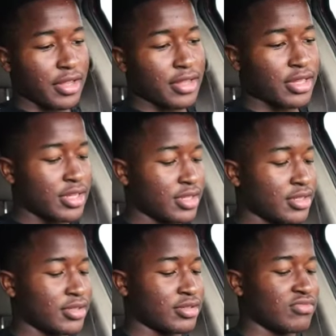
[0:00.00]
They're good. They're straight.
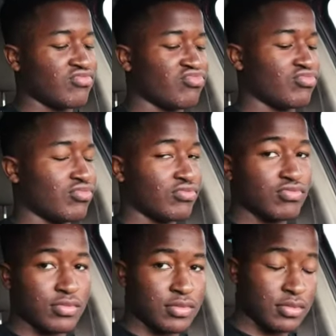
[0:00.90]
Mm-hmm.
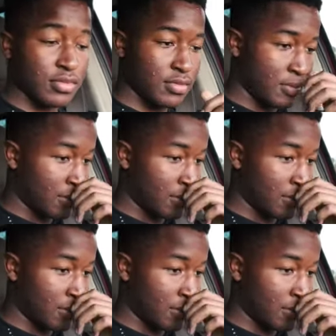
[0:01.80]
Third thing.